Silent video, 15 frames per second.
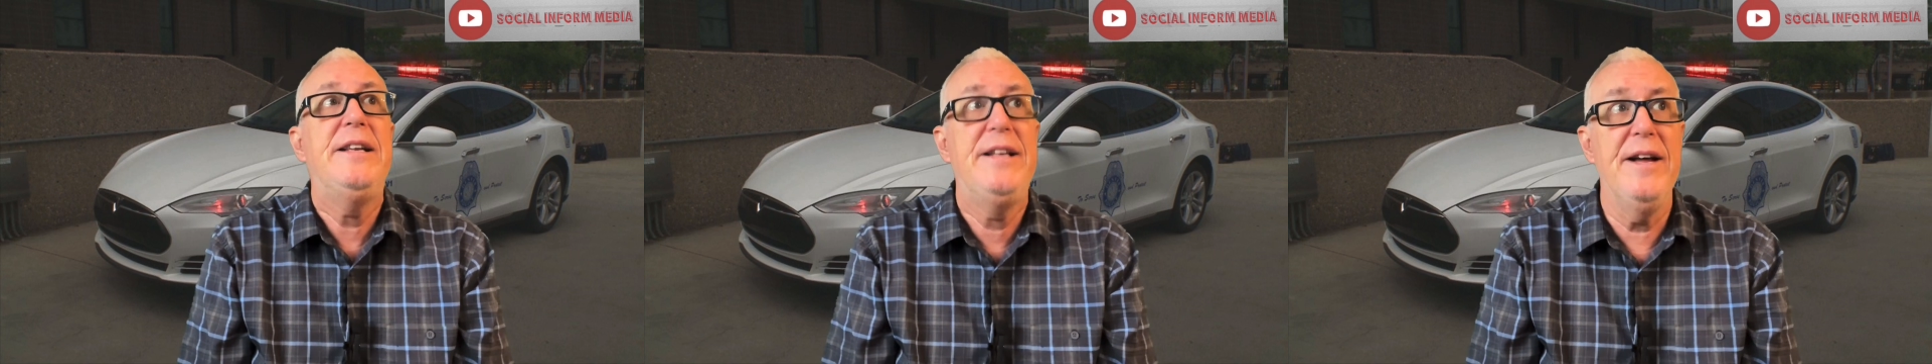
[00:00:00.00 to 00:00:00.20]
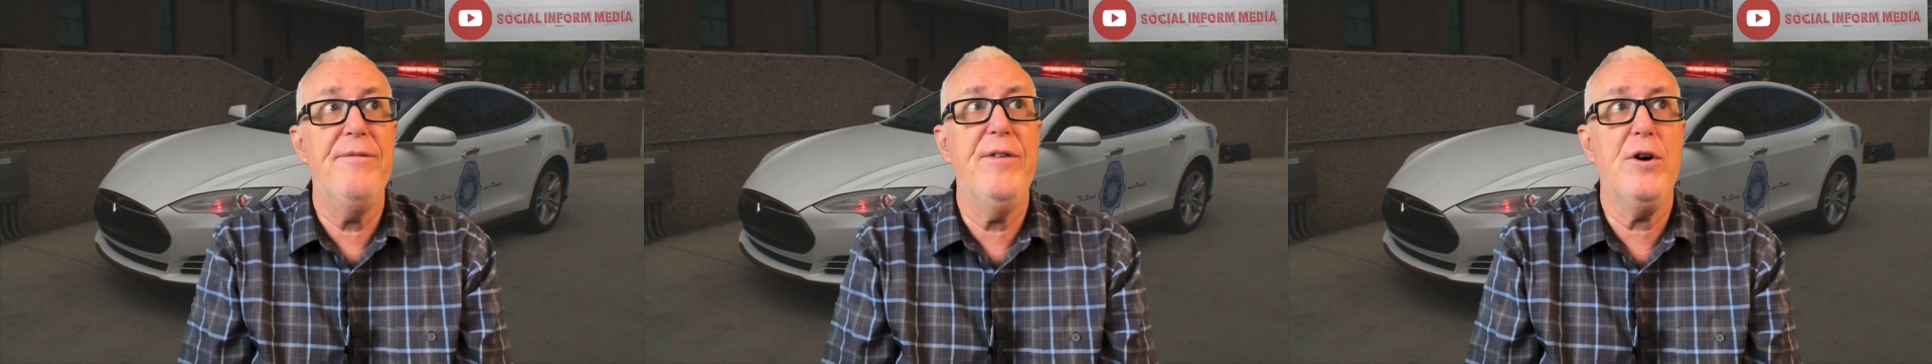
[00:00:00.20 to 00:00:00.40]

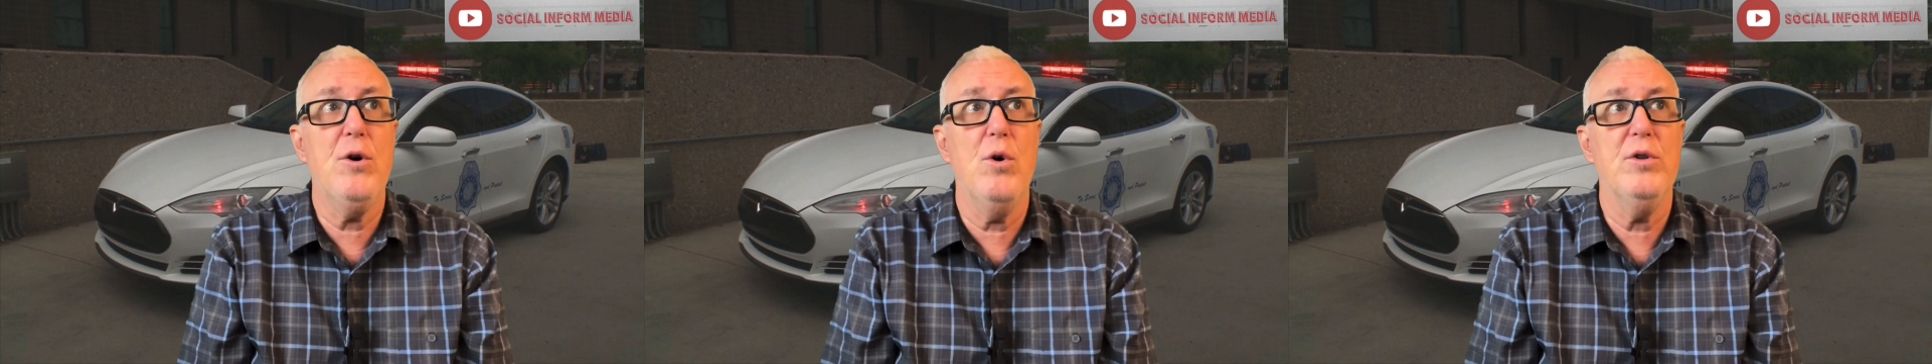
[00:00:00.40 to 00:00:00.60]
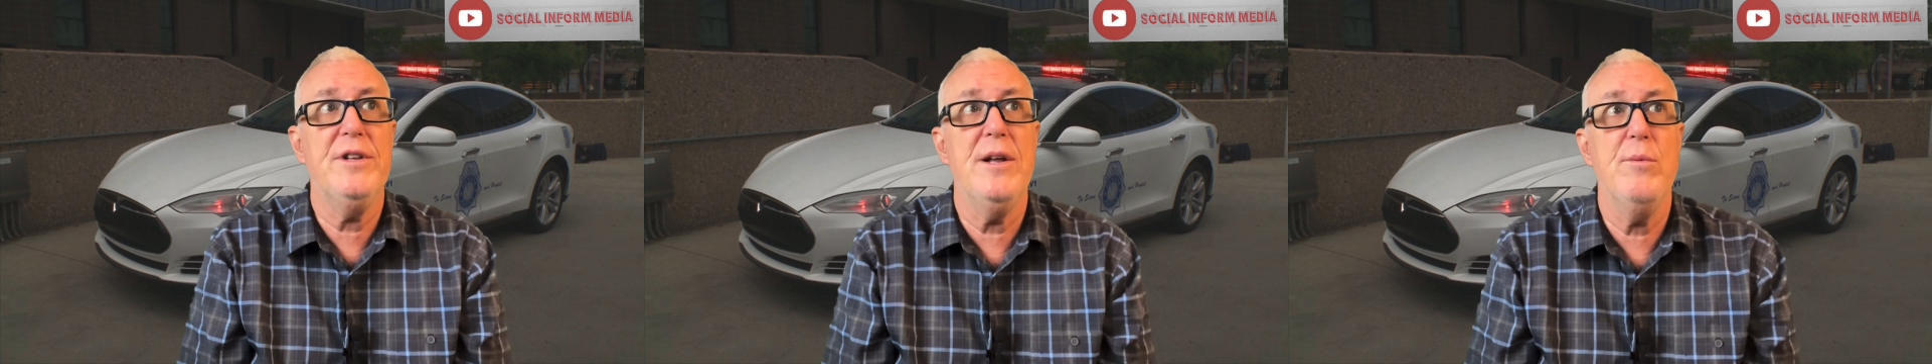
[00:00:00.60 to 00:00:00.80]

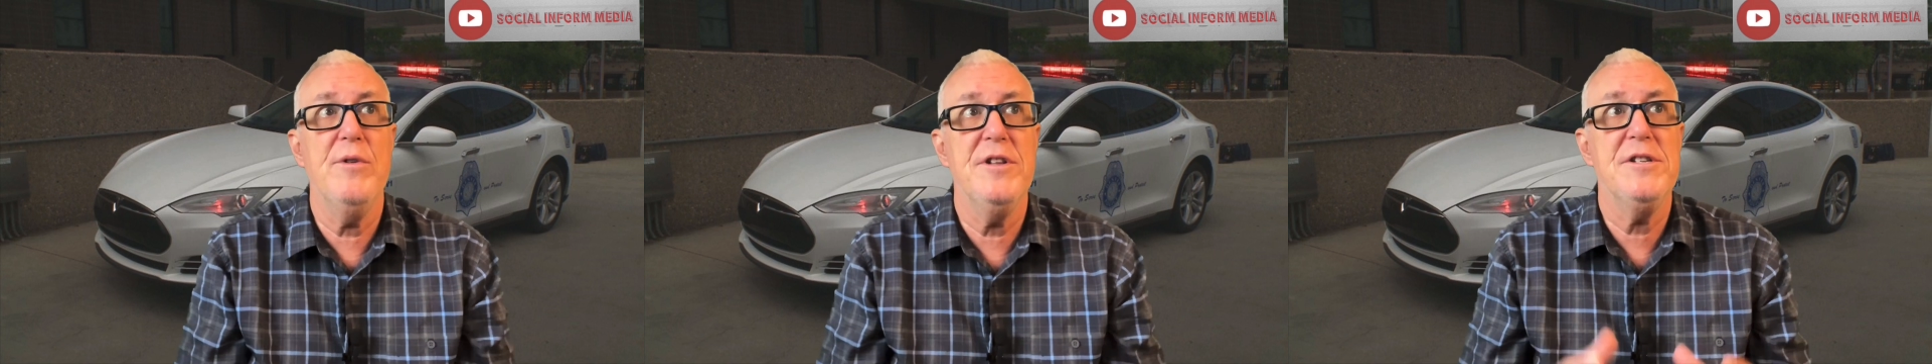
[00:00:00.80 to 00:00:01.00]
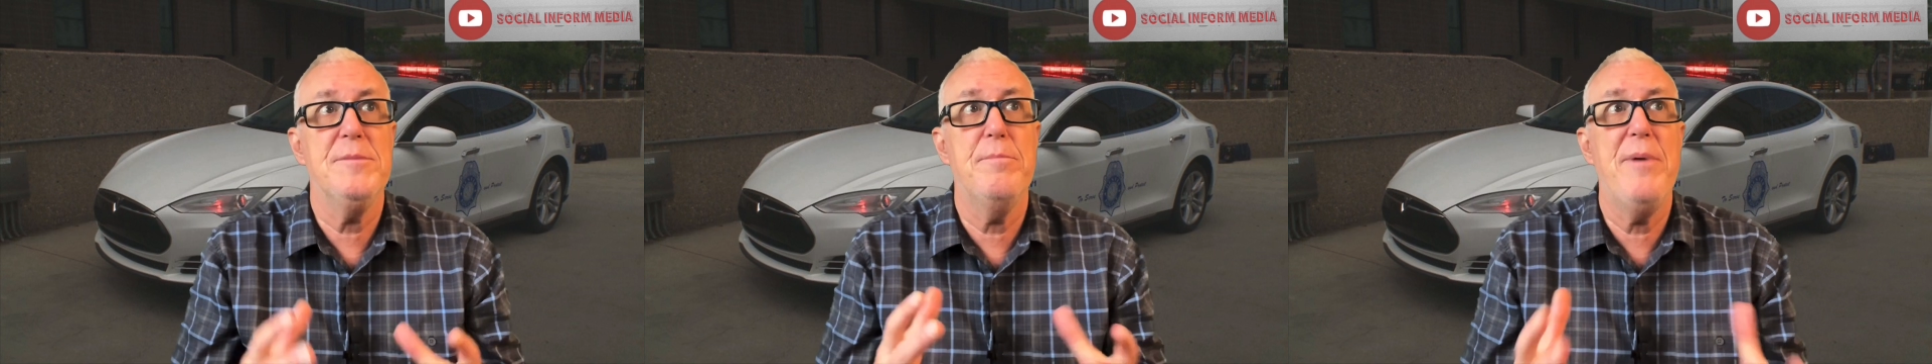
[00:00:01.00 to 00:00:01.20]
difficulty
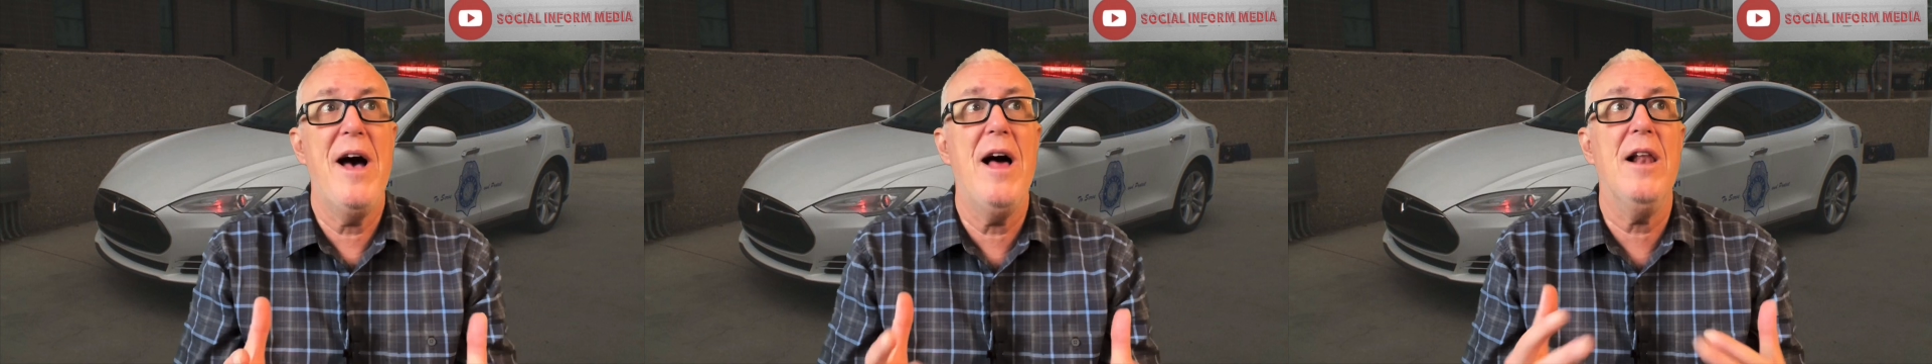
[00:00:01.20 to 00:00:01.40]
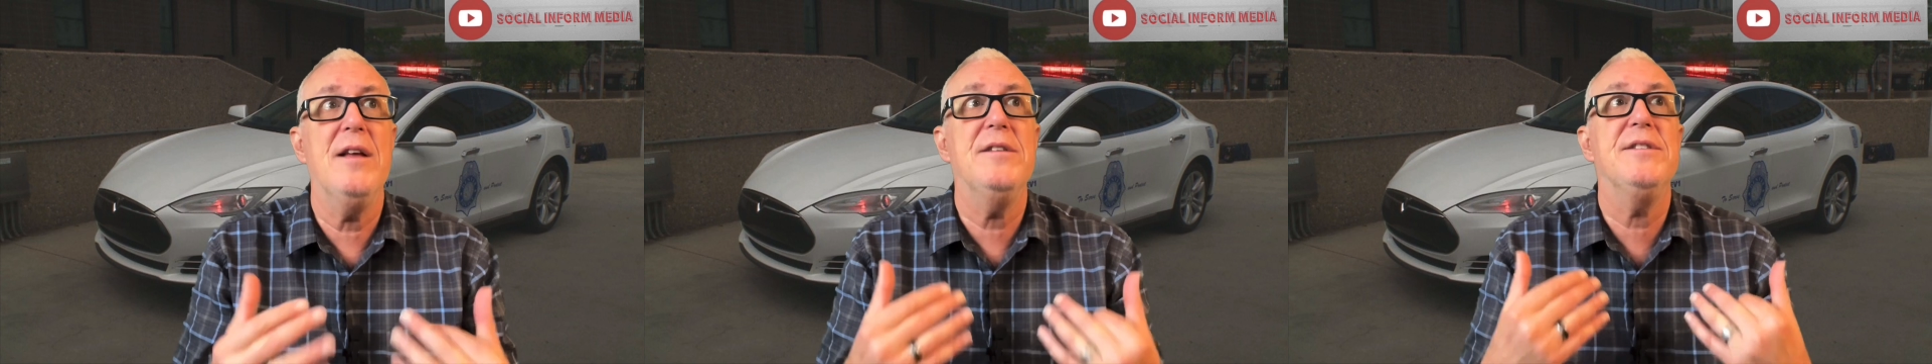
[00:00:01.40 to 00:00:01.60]
with his
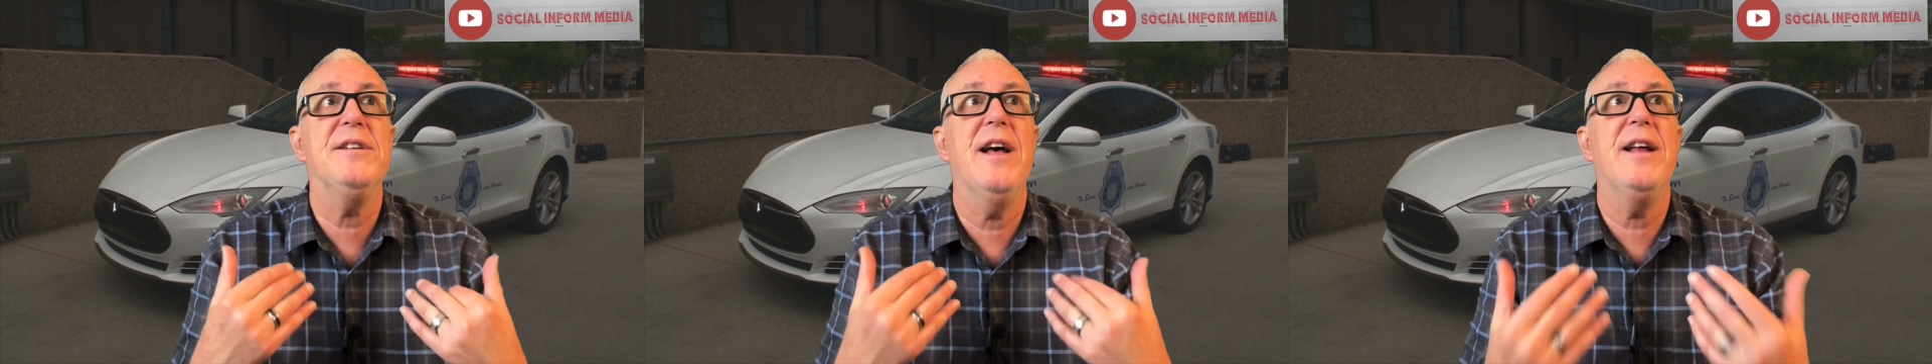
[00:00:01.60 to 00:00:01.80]
balance,